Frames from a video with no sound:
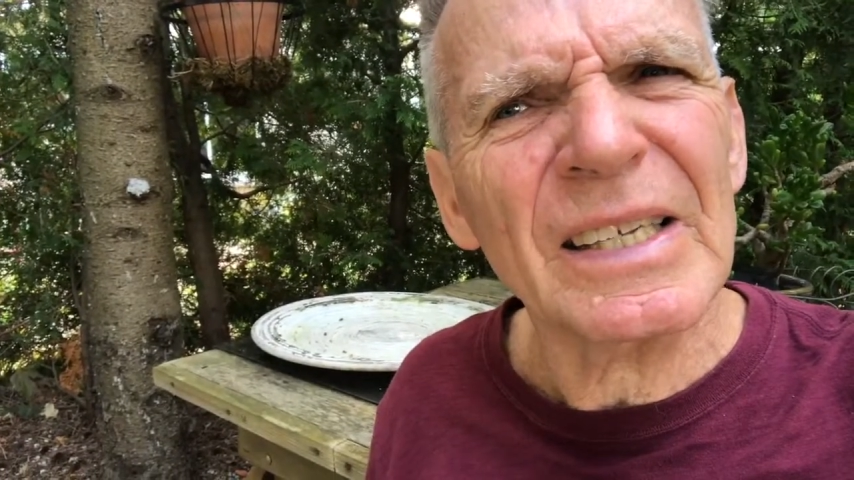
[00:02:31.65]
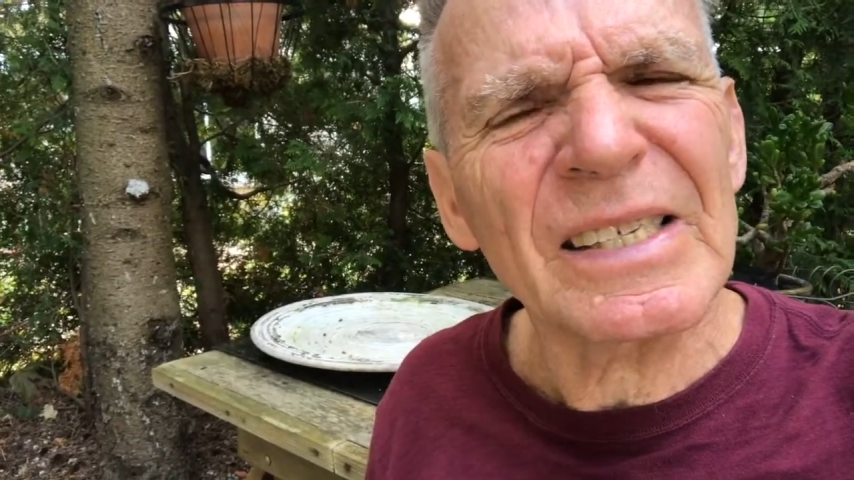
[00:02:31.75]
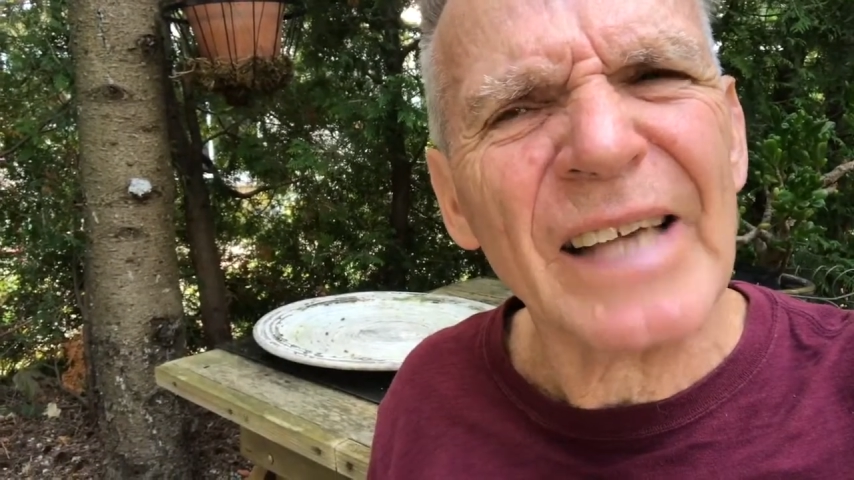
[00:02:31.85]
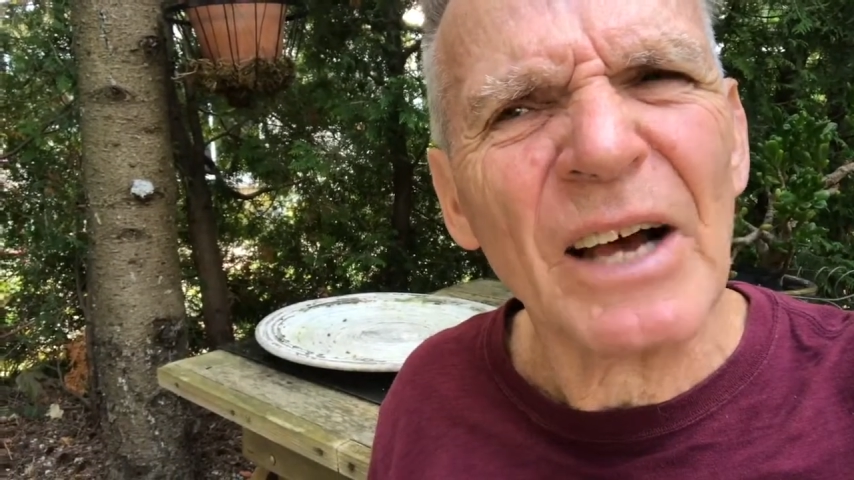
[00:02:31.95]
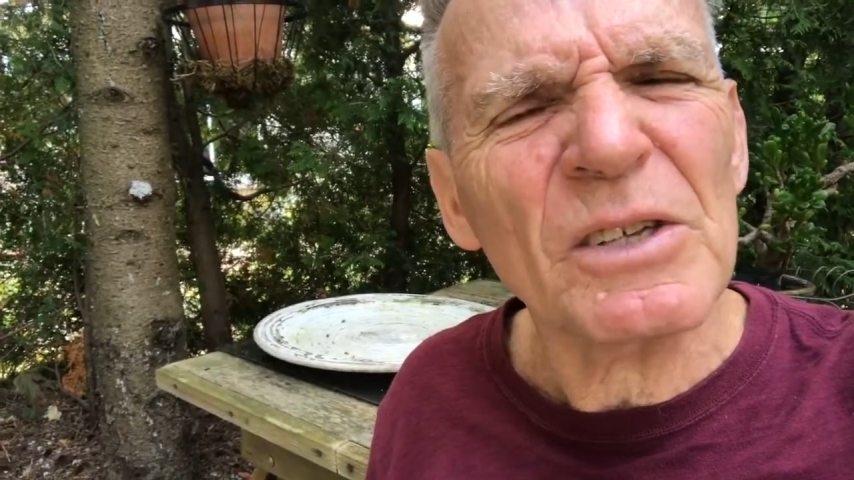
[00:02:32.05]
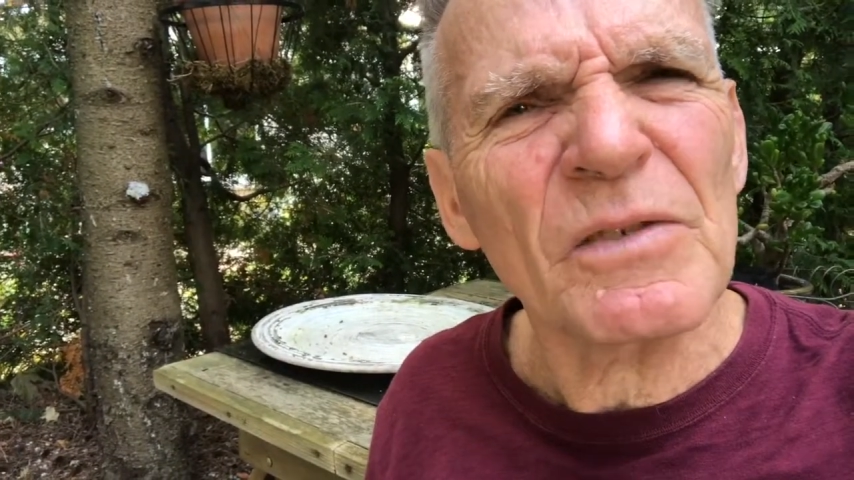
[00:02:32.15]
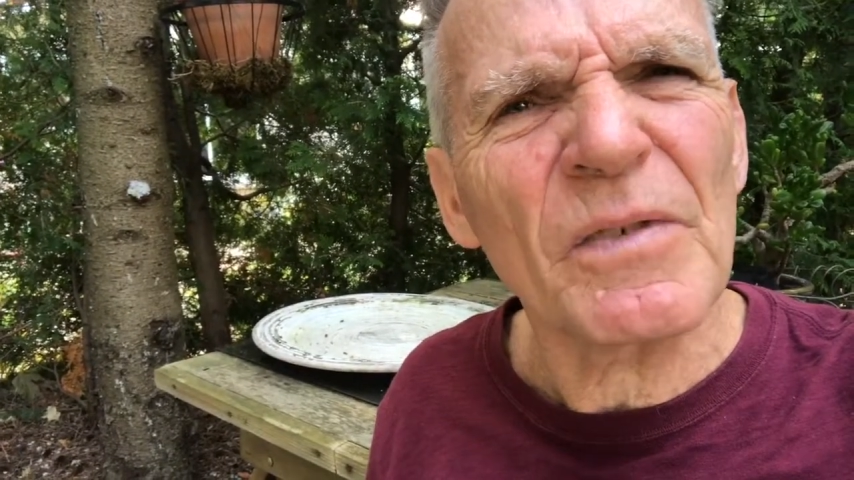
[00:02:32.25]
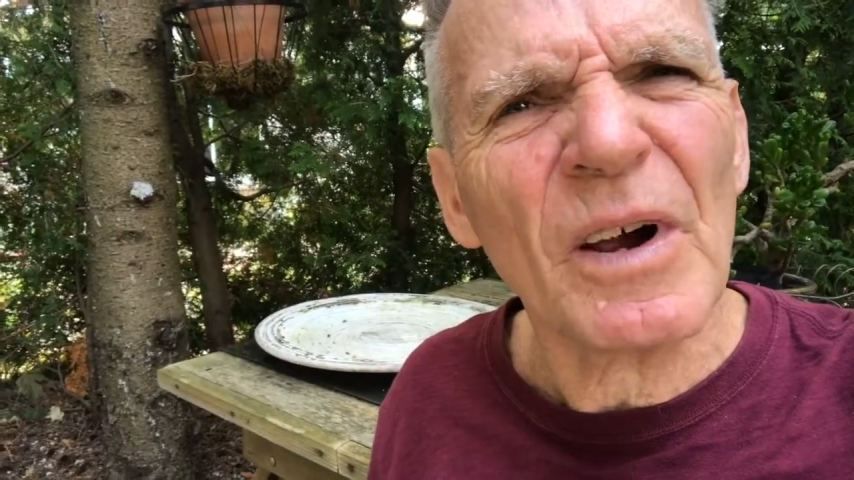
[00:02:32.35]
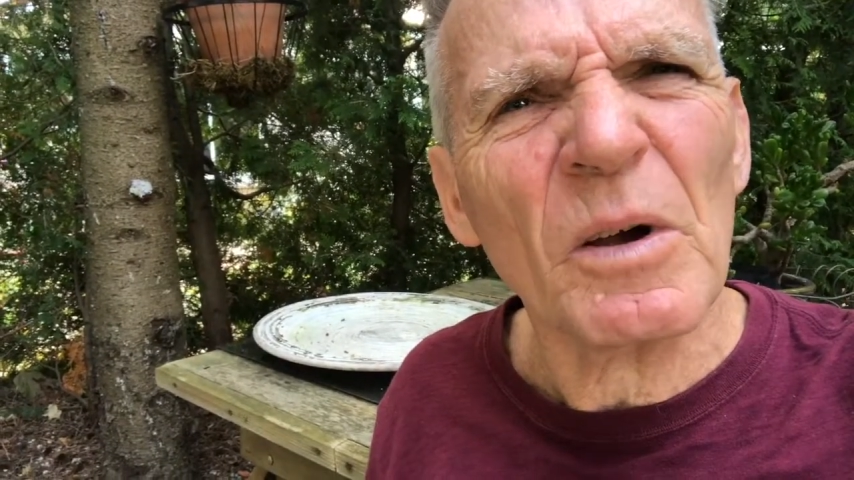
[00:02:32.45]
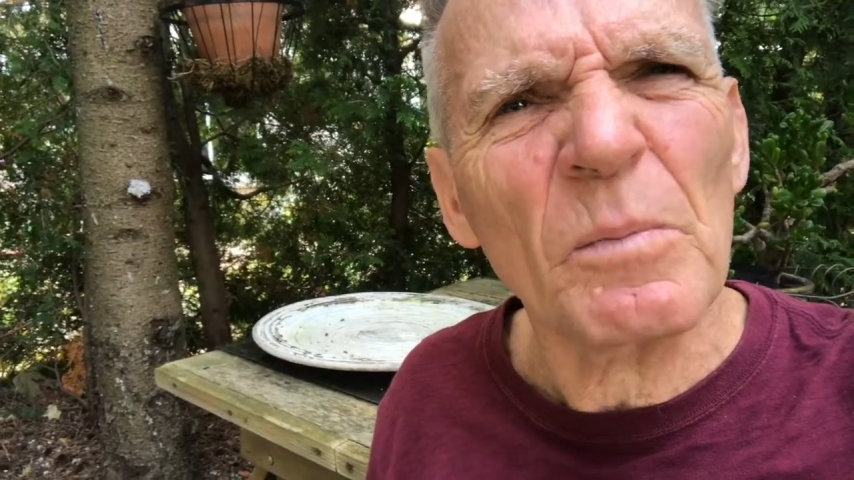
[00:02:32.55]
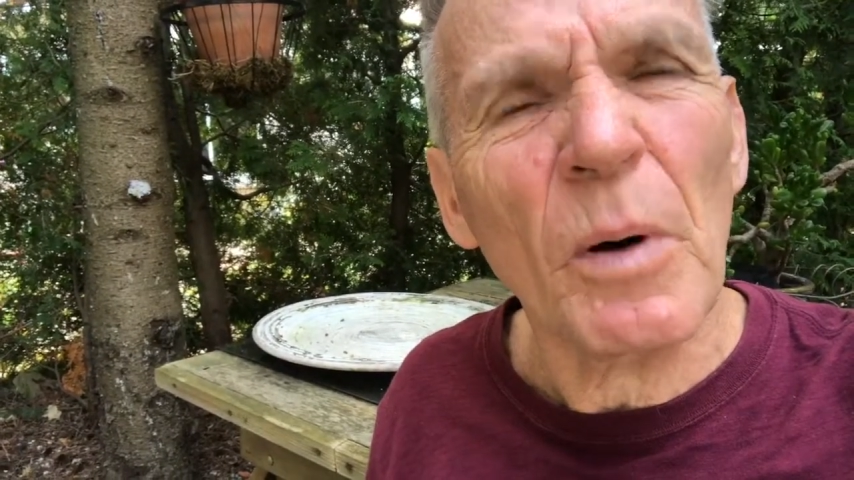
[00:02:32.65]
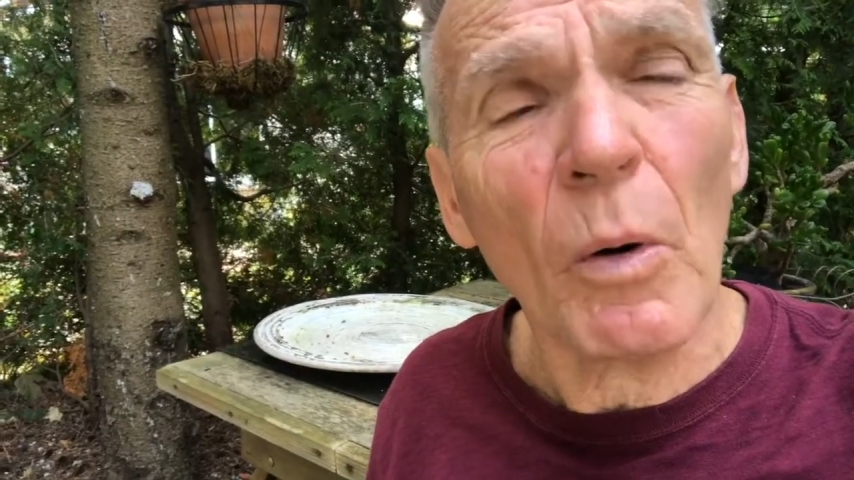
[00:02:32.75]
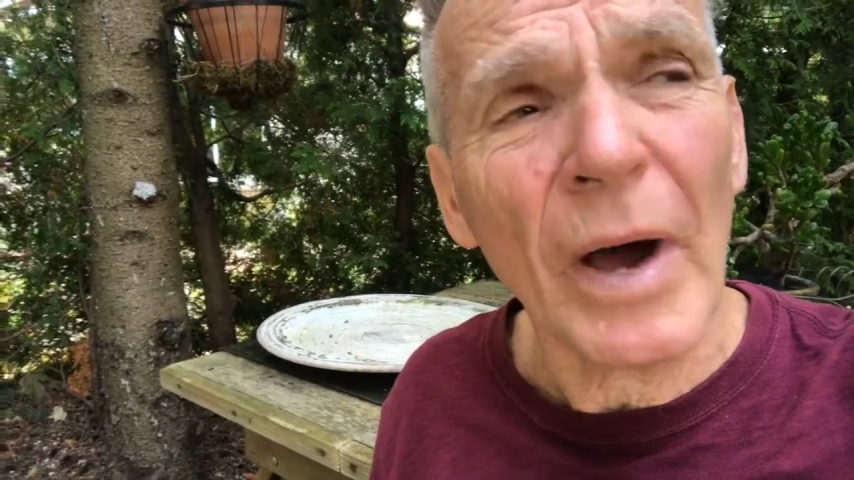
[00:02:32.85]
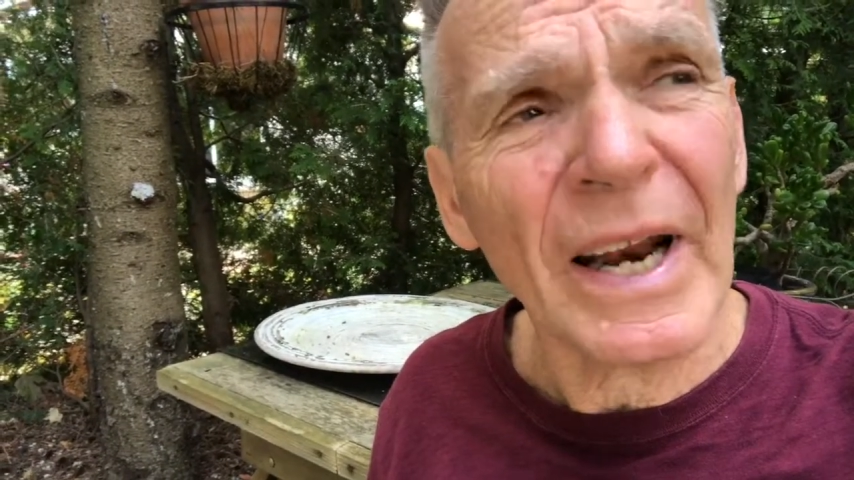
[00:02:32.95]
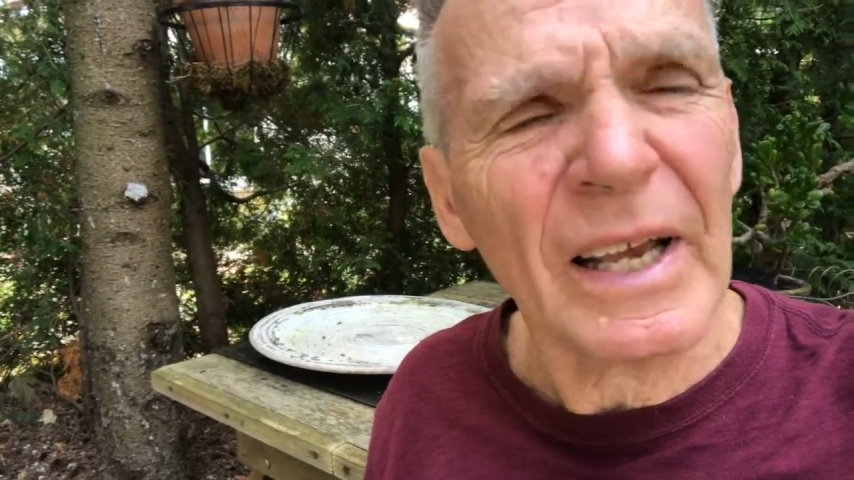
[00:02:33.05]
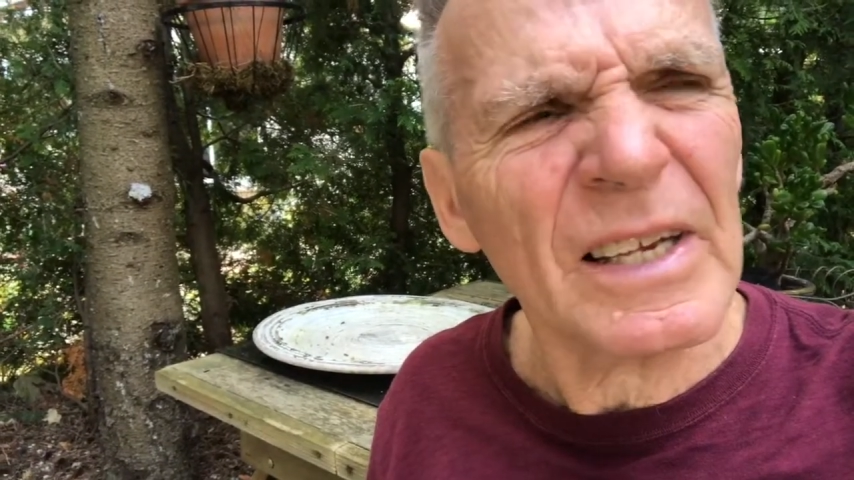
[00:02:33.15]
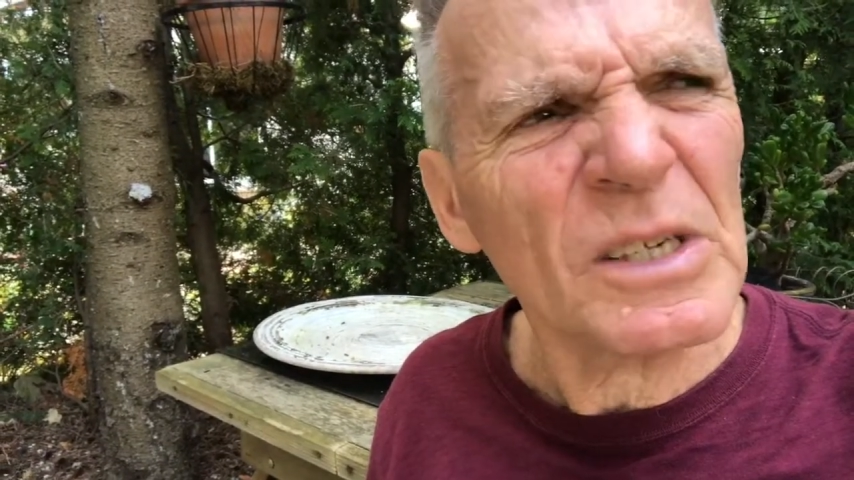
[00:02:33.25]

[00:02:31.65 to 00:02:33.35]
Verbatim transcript: it sounds very poetic,